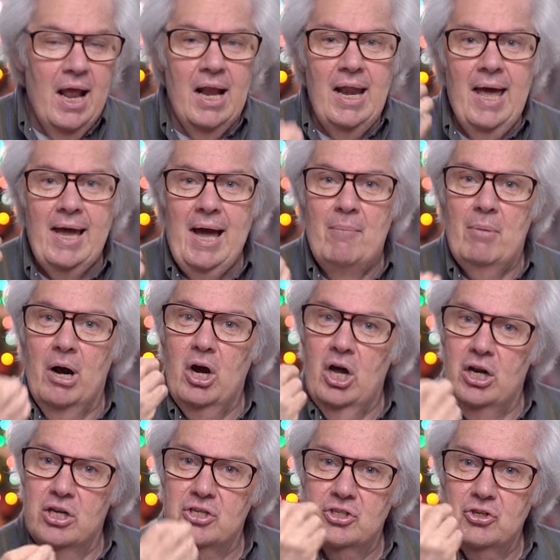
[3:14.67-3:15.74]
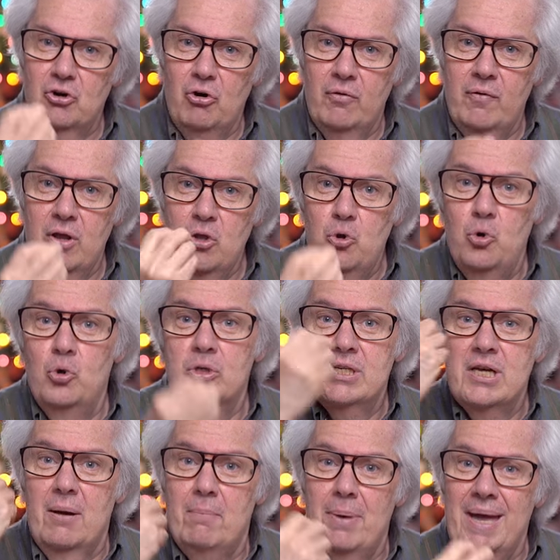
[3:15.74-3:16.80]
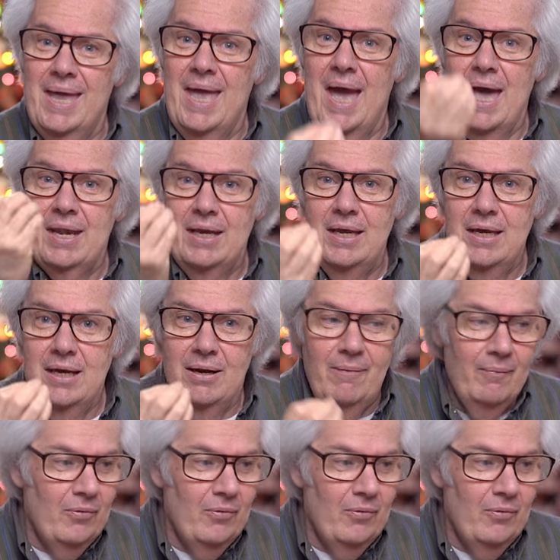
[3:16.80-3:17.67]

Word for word: like I'm gonna serve you a spaghetti